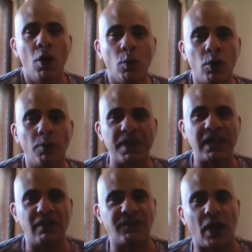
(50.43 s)
will be
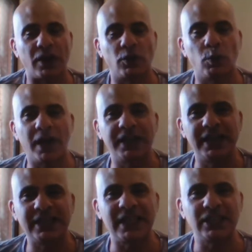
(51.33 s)
the final one.
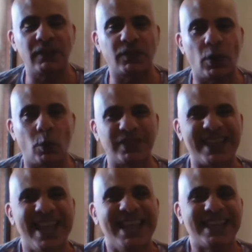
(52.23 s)
This is, of course,